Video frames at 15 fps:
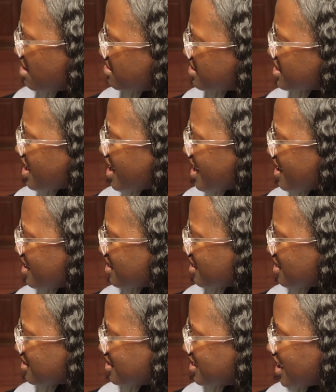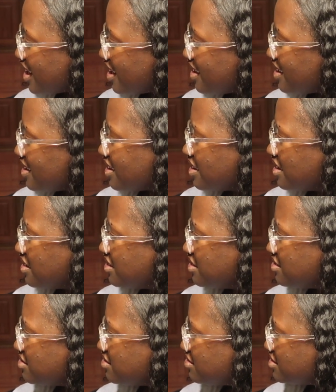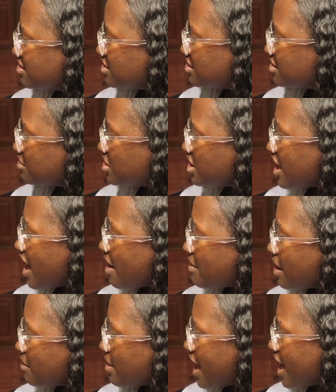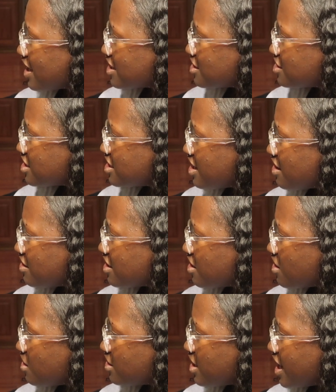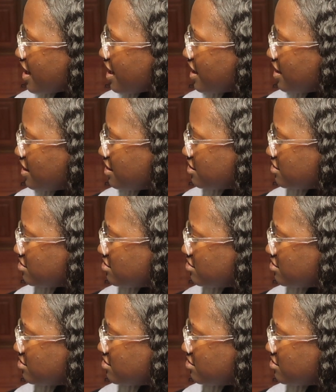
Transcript: I was like, dang. Really have my package sitting out here all night.